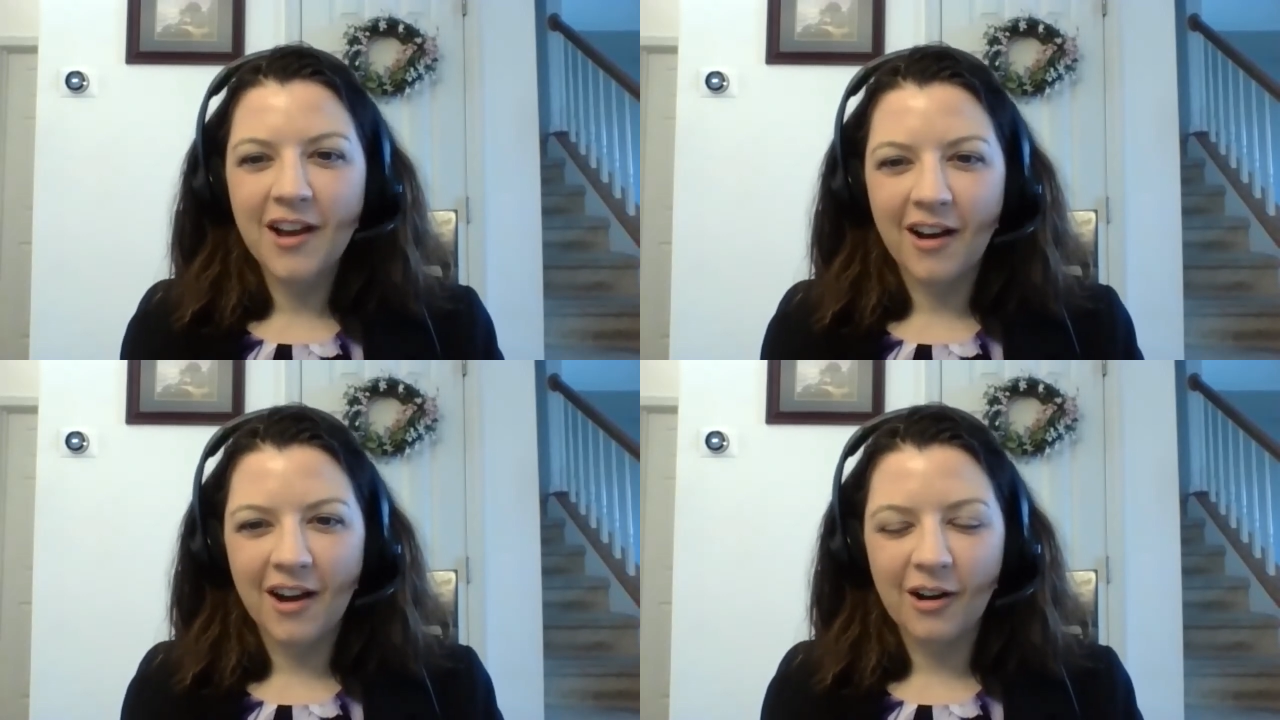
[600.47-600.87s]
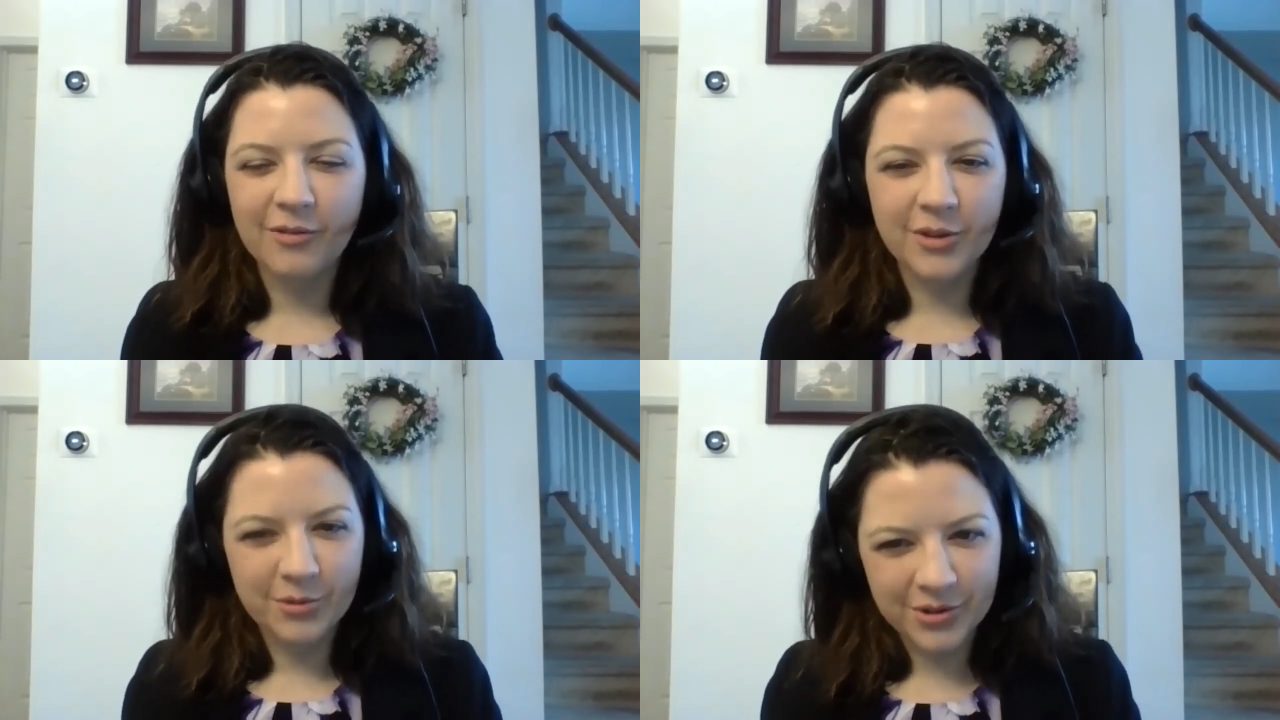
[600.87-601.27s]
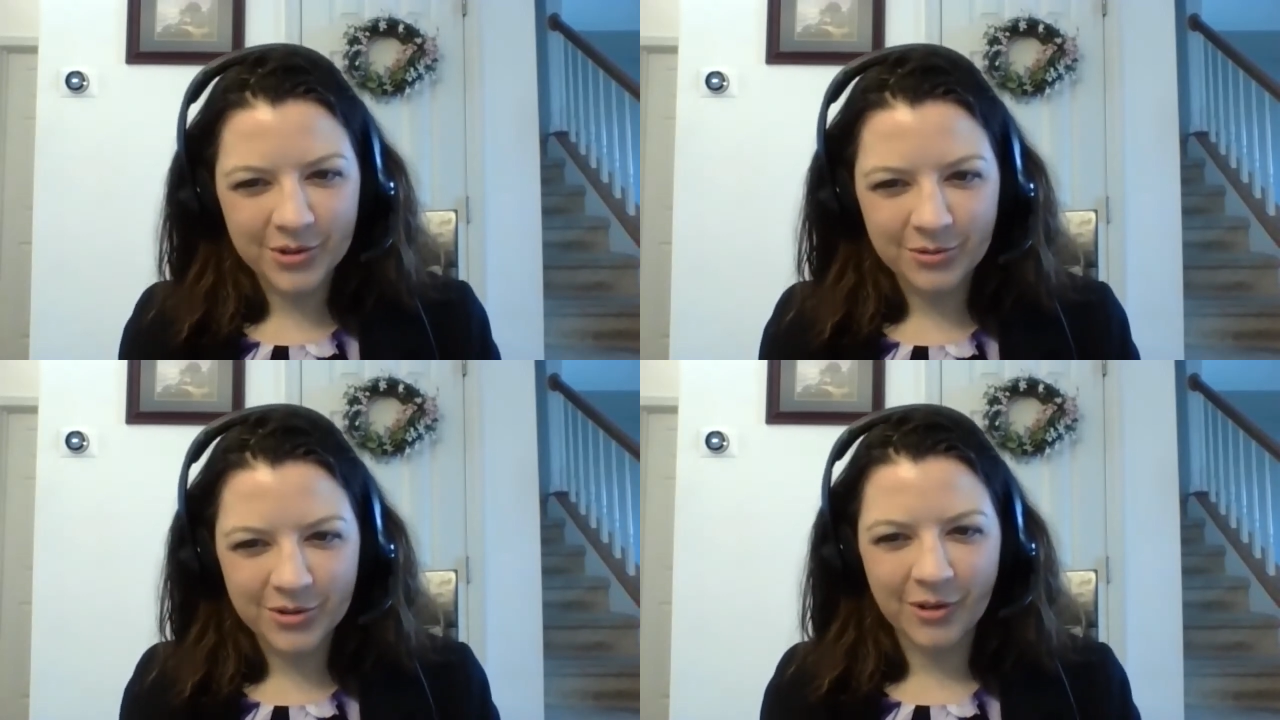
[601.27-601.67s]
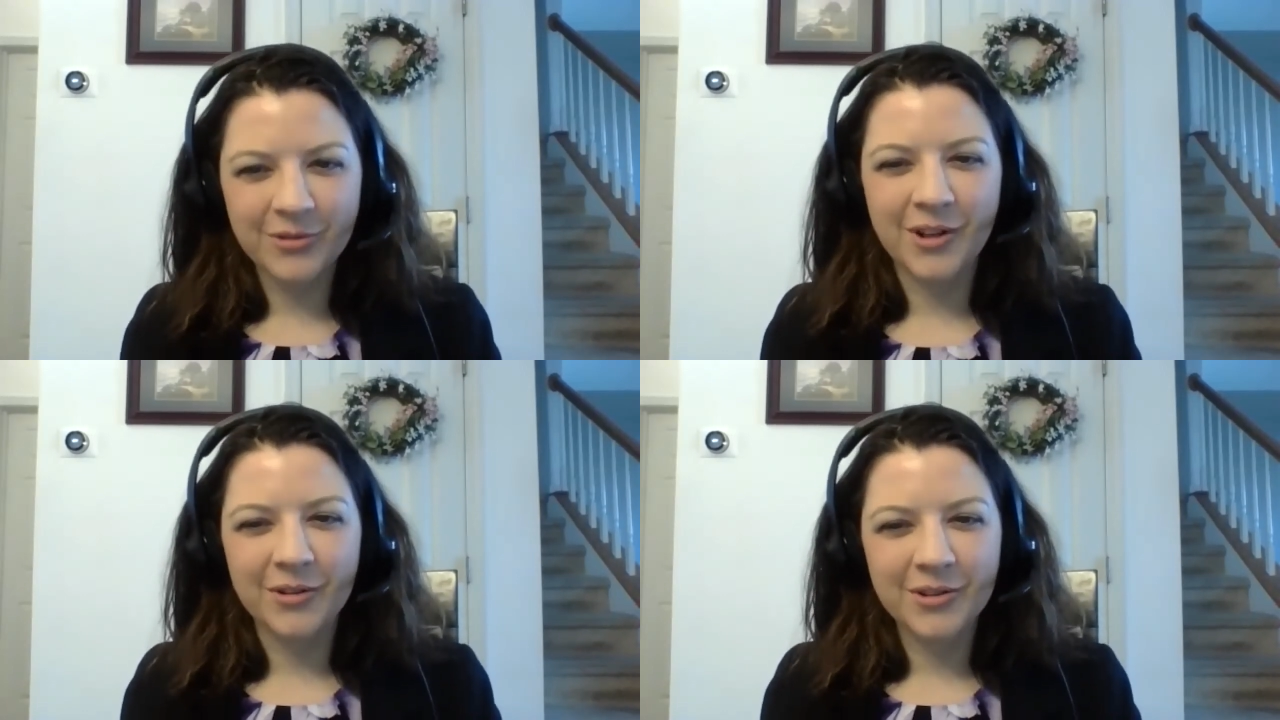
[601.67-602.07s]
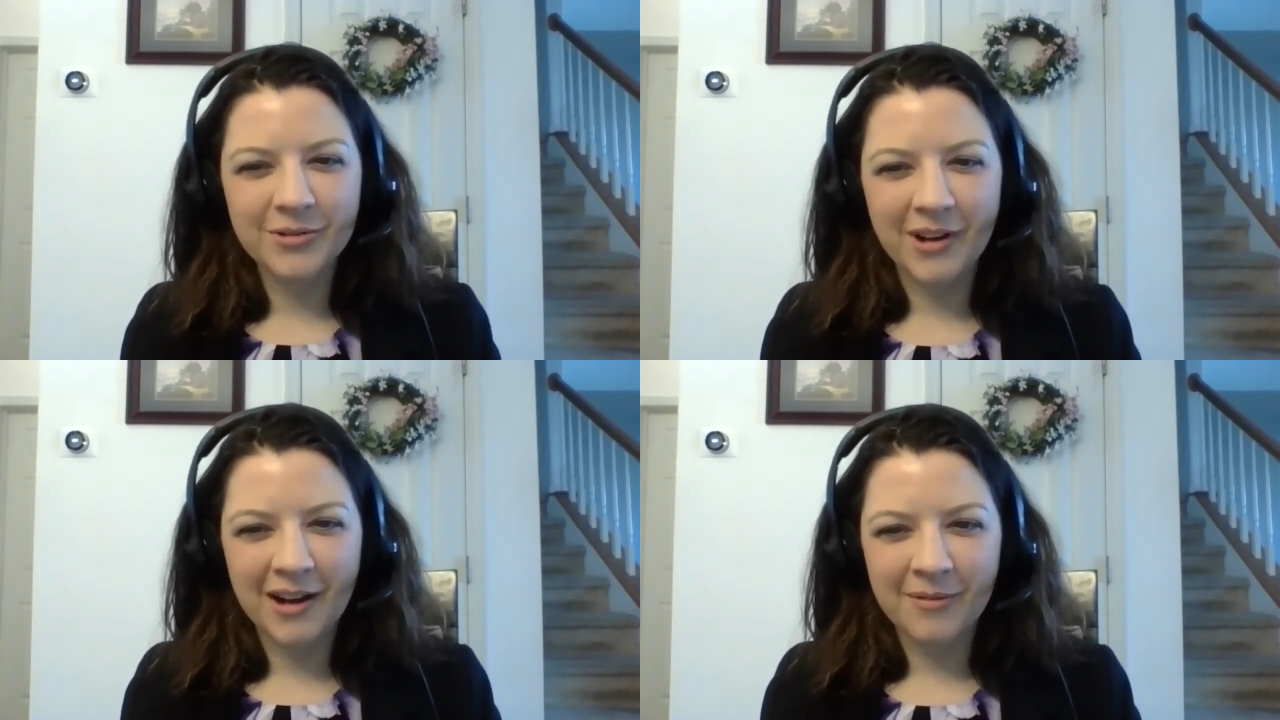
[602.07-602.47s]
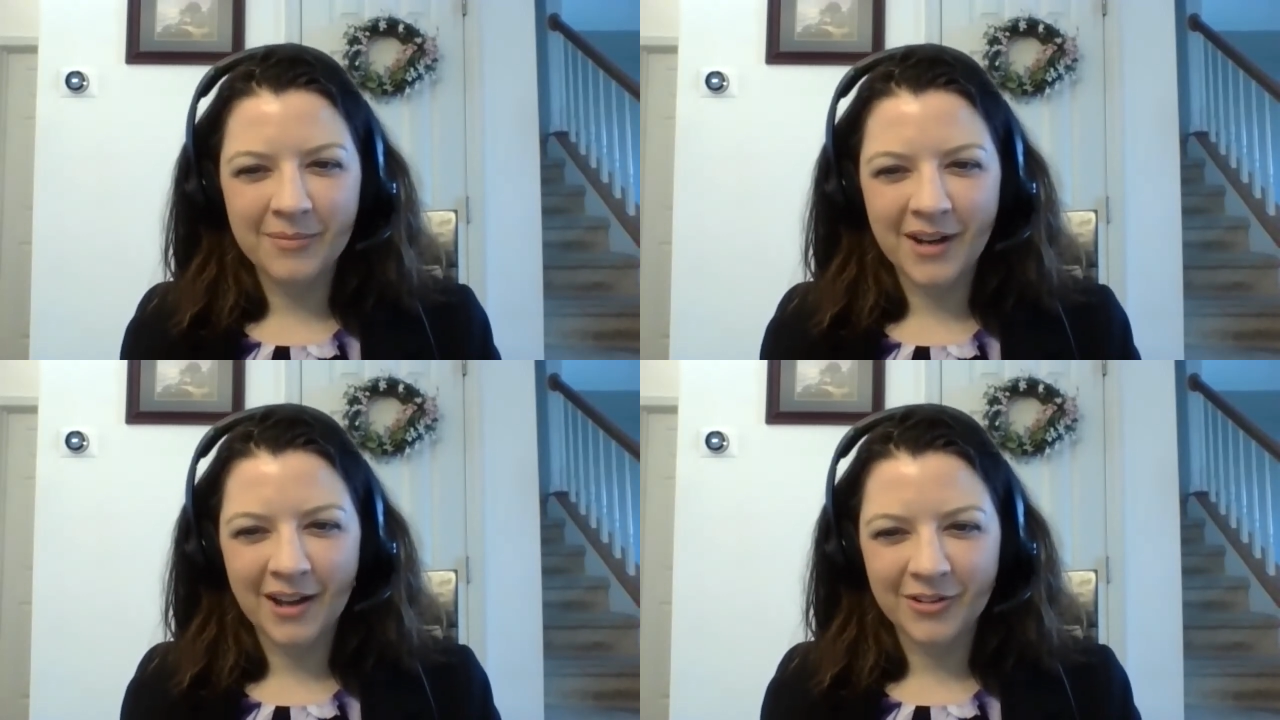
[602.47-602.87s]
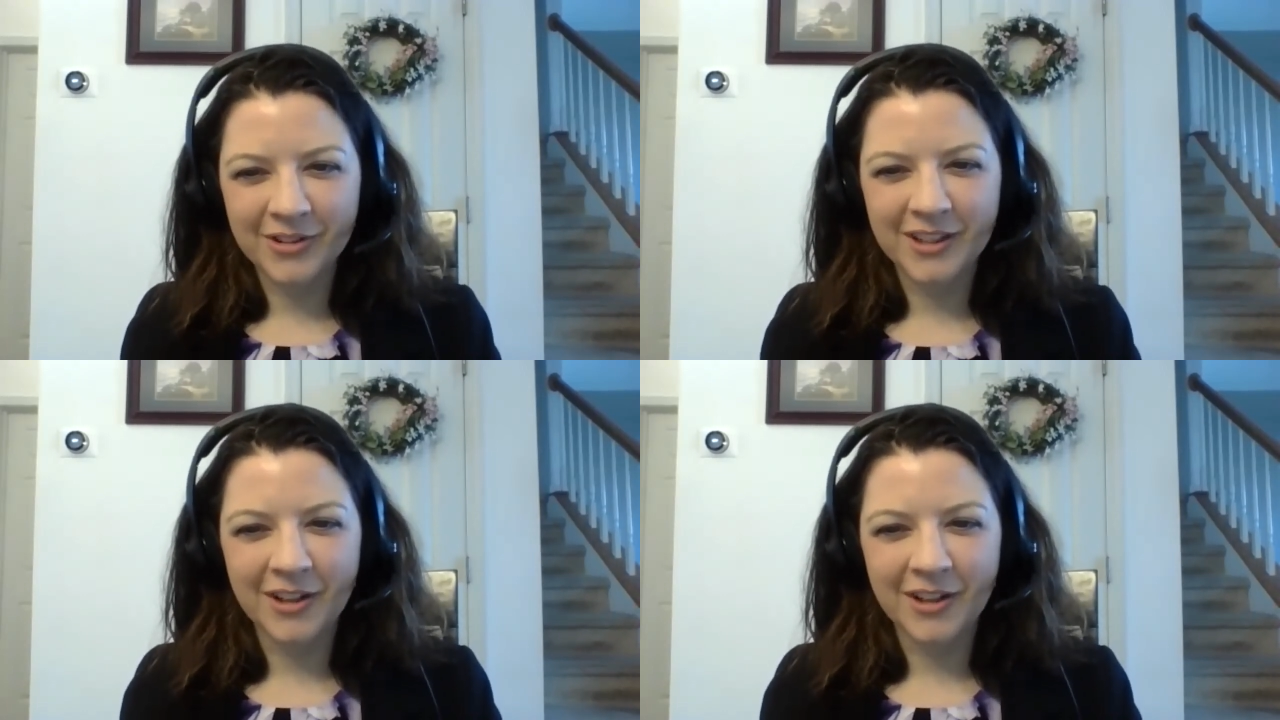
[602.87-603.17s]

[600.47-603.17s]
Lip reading: our viewers who don't know you. Not only